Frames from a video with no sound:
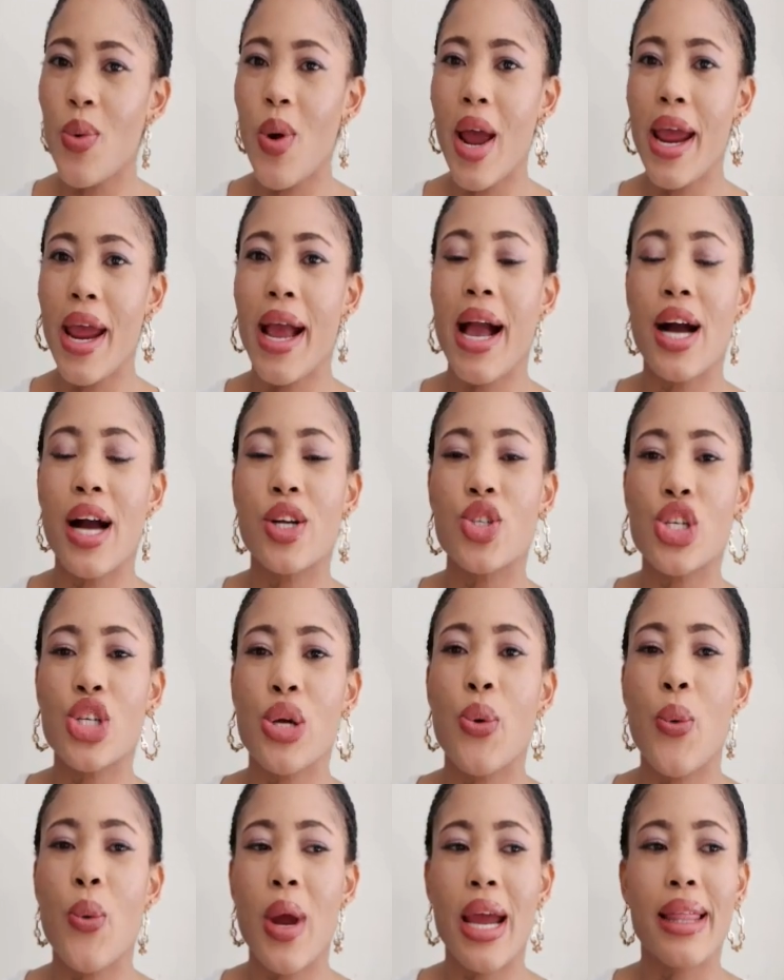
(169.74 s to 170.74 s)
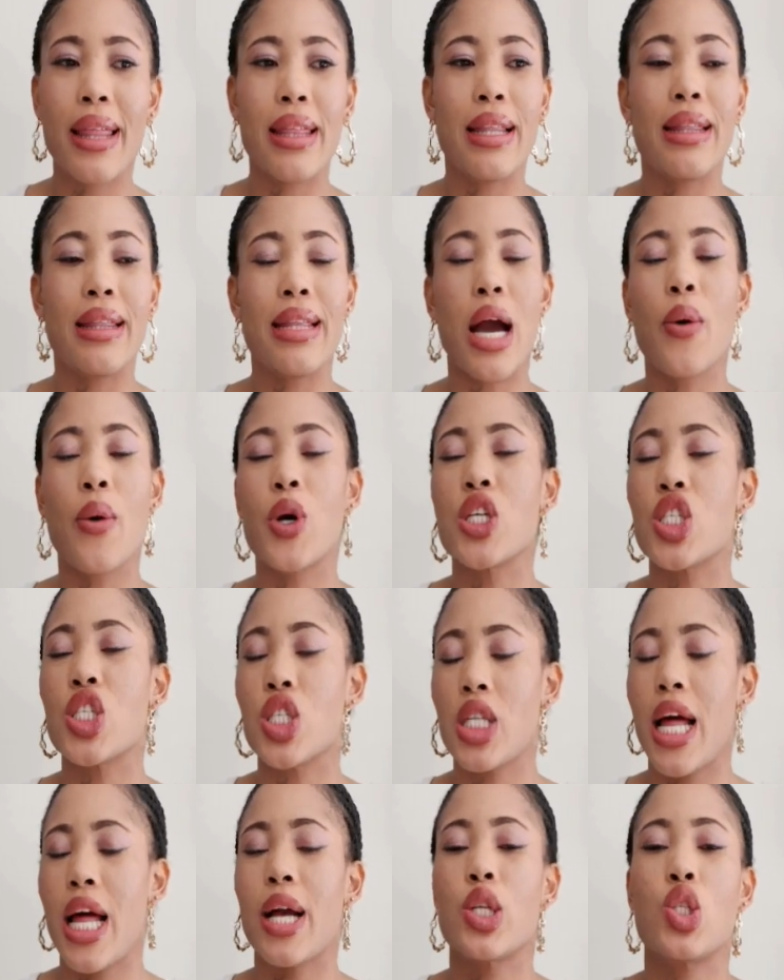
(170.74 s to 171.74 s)
to a country where the
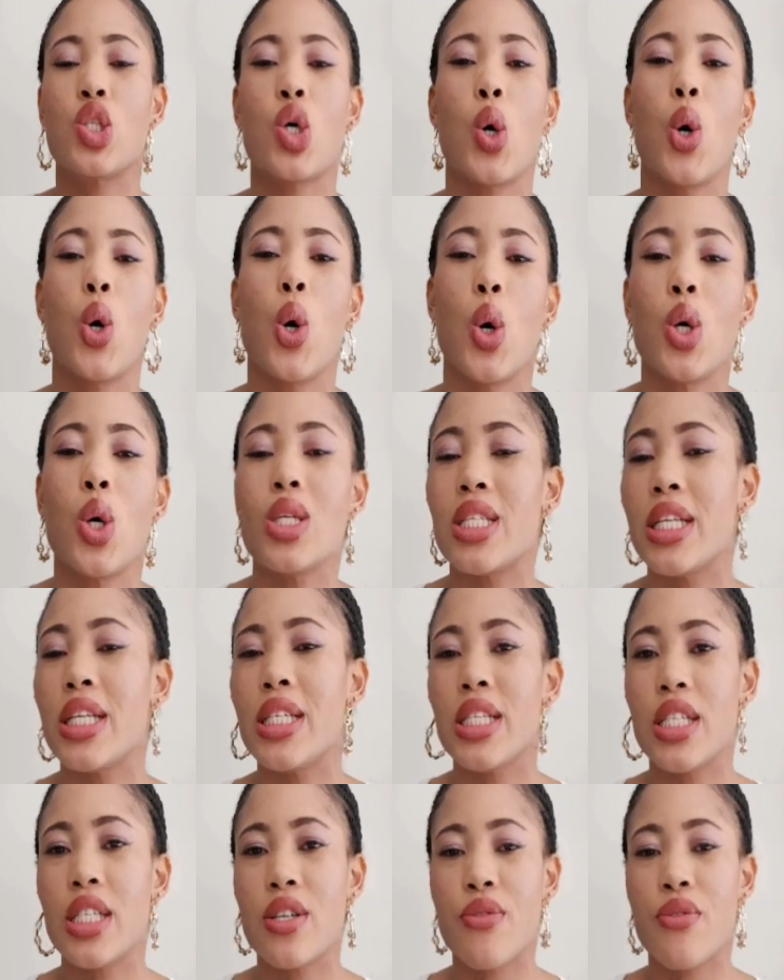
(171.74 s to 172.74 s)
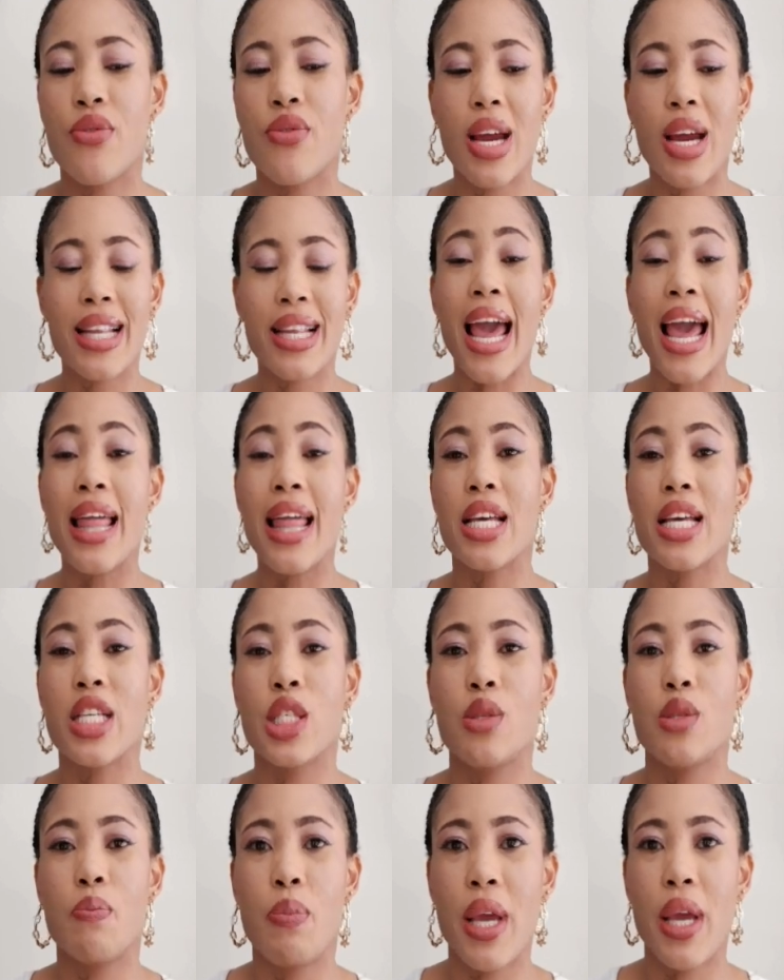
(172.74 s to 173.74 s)
language is like totally different and
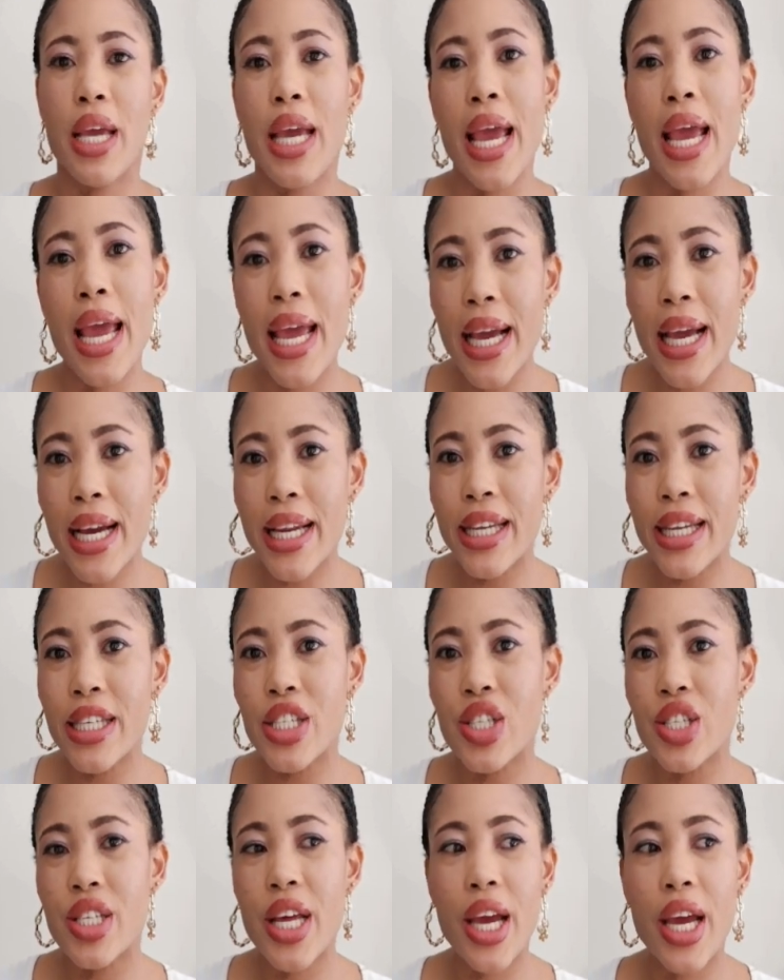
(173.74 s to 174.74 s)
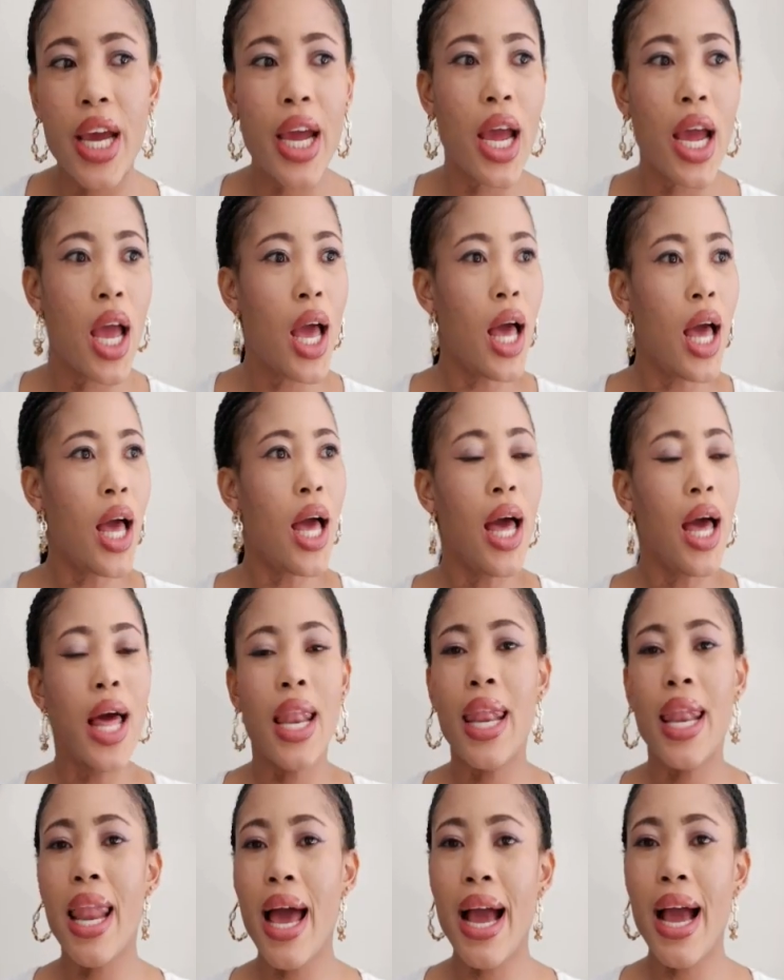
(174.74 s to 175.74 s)
they speak English there.
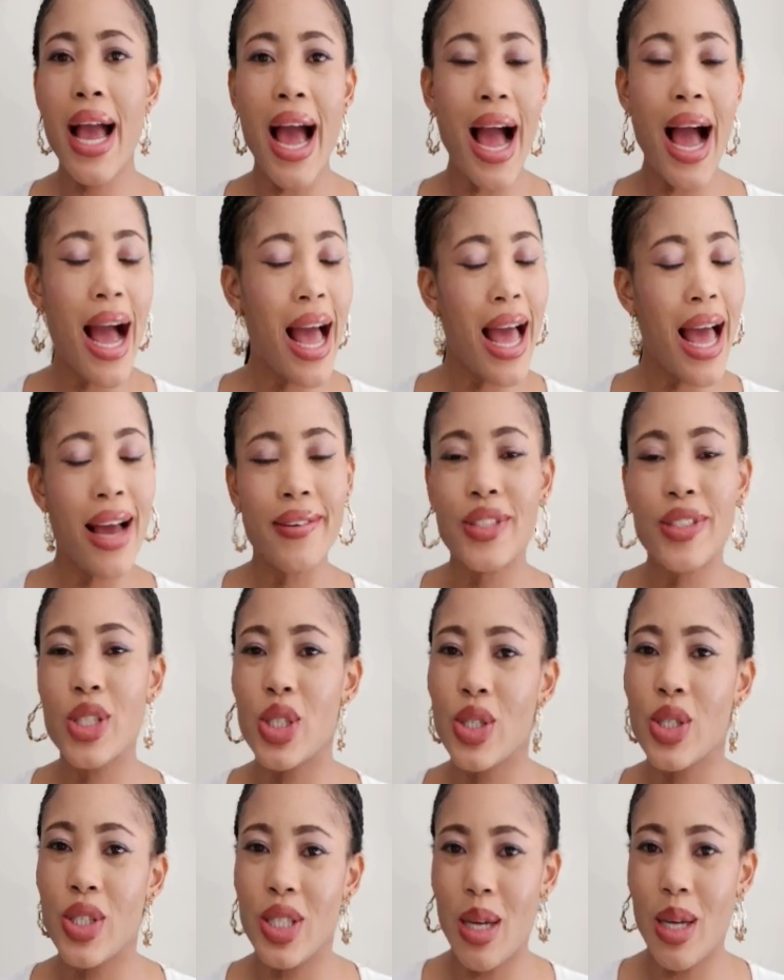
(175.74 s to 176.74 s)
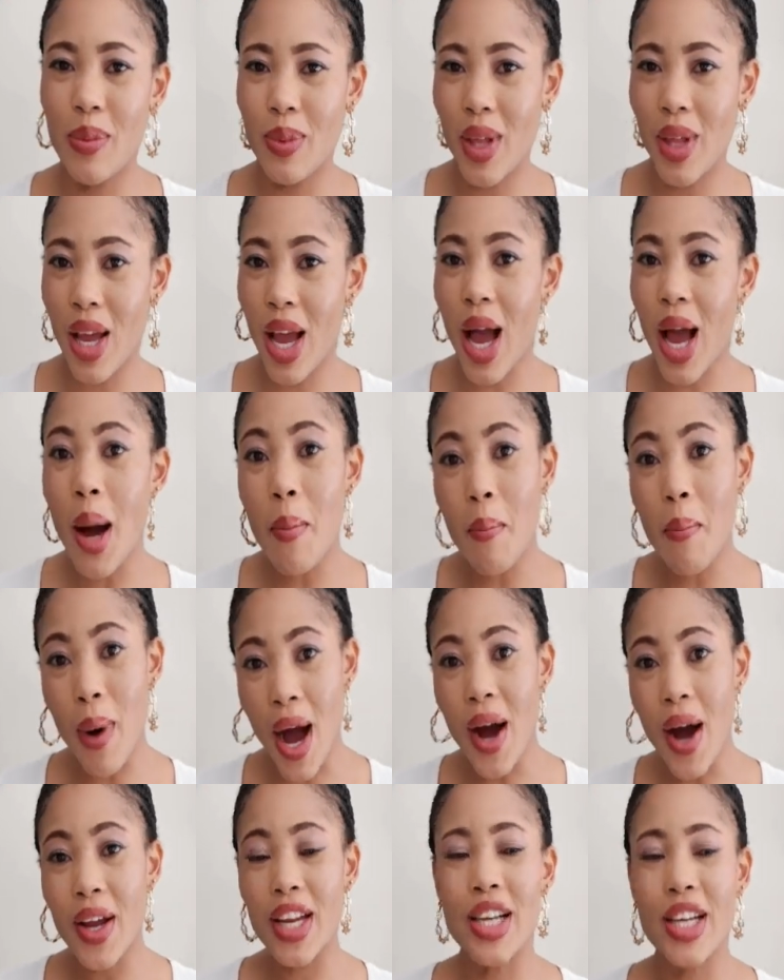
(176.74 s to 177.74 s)
Like, I have to do something
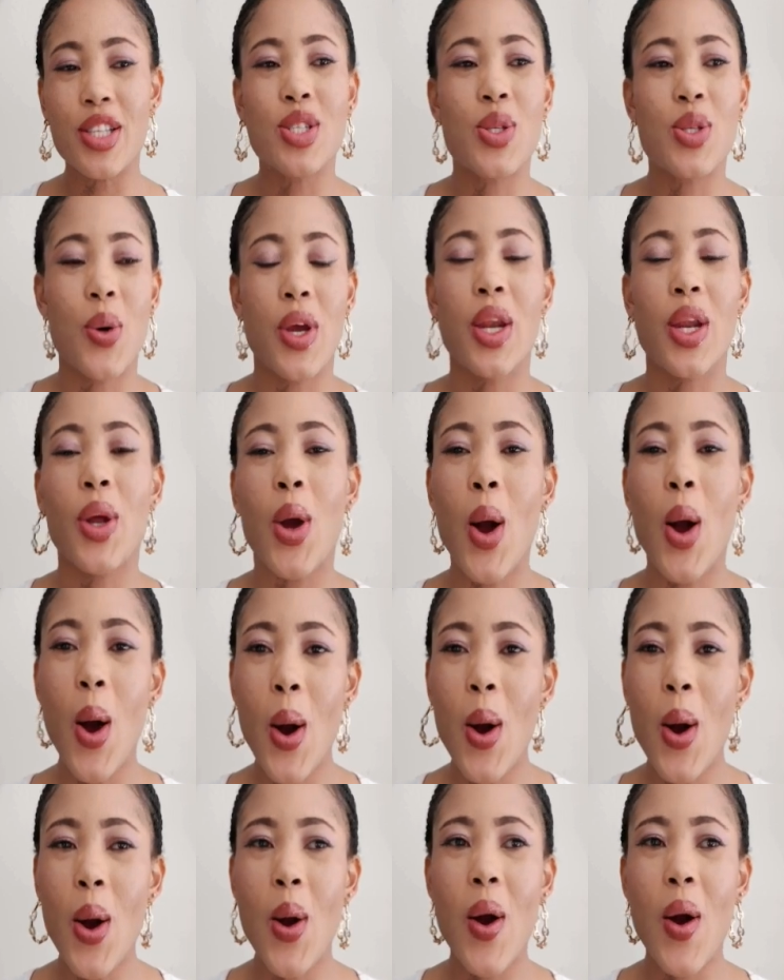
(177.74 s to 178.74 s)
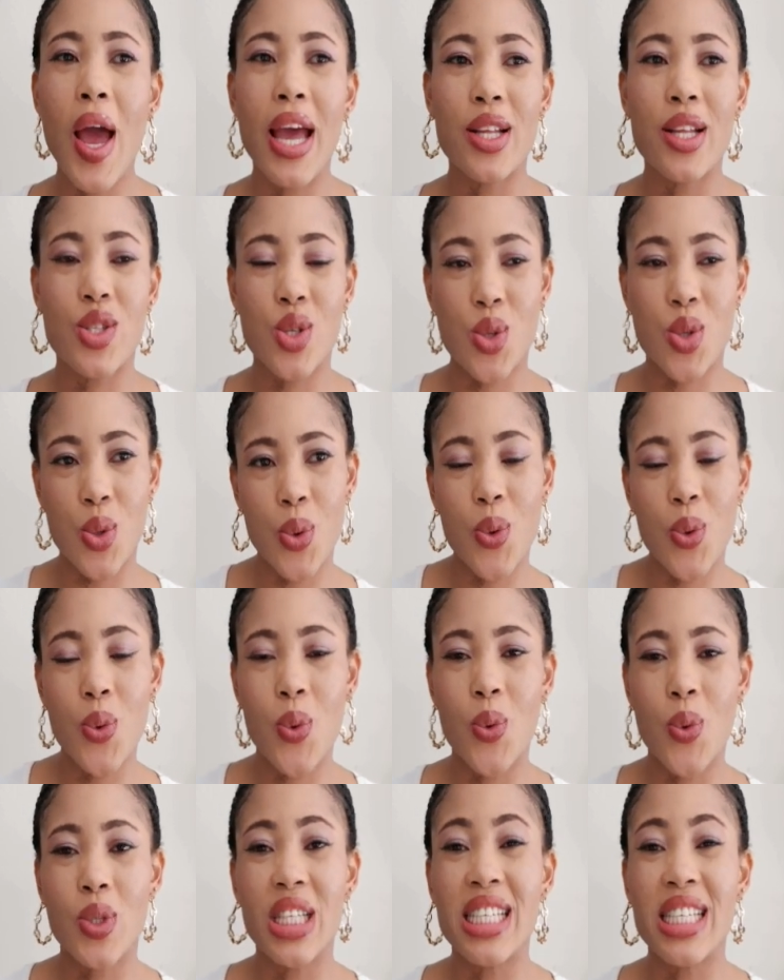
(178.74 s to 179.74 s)
about it. So in Congo at
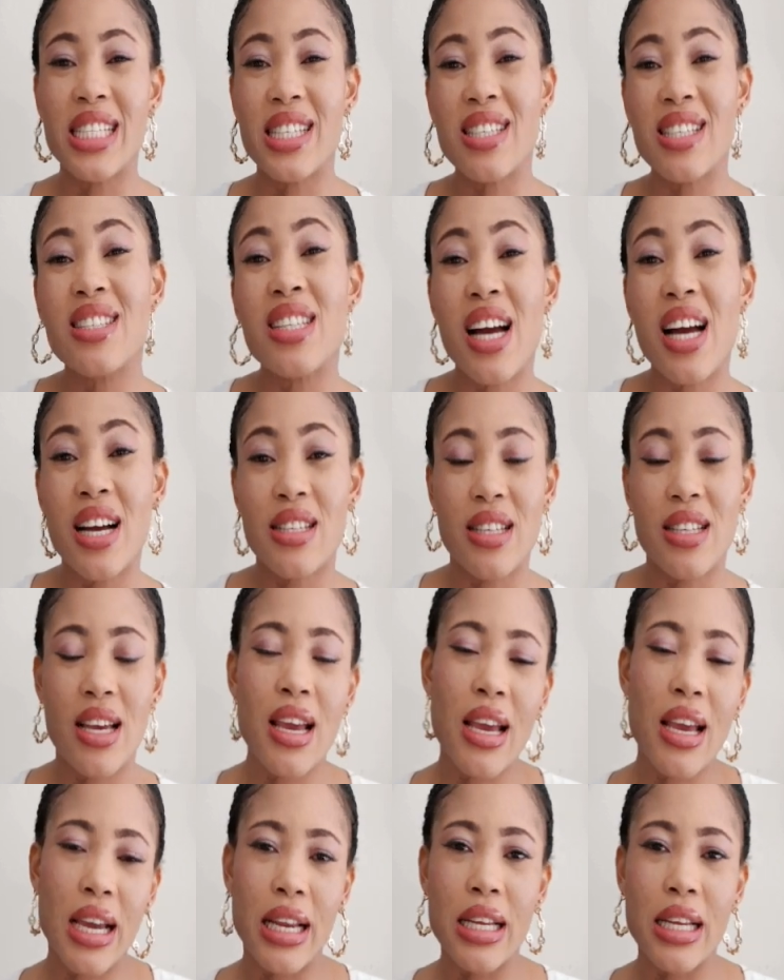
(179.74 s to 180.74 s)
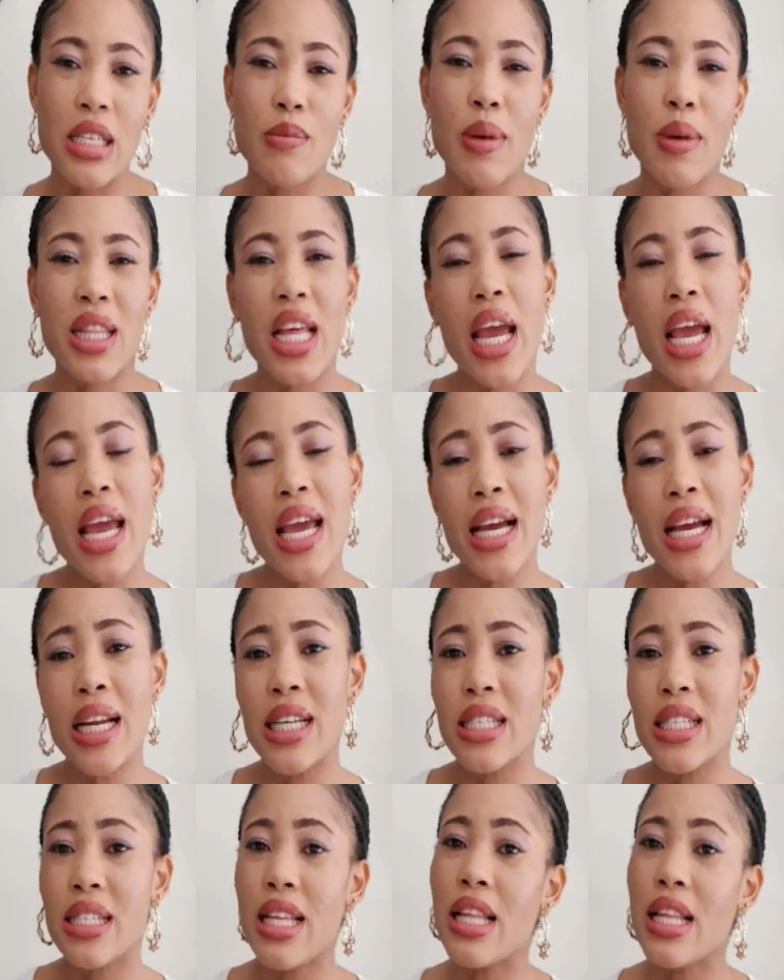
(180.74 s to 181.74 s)
school, they teach us English, but the
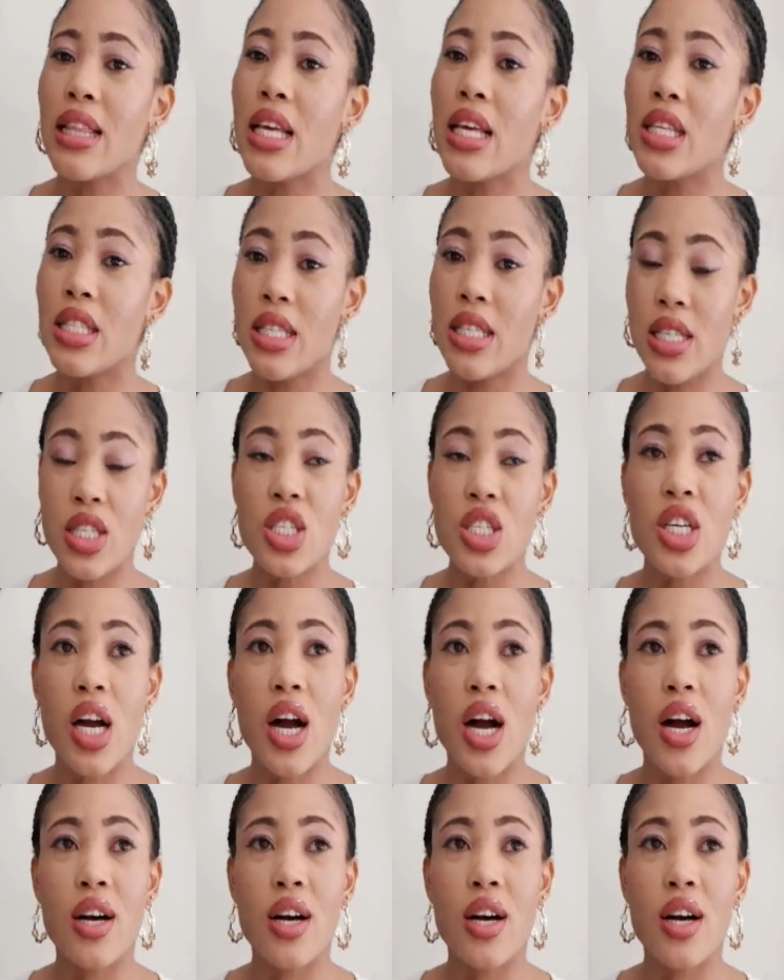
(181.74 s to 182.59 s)
English that they teach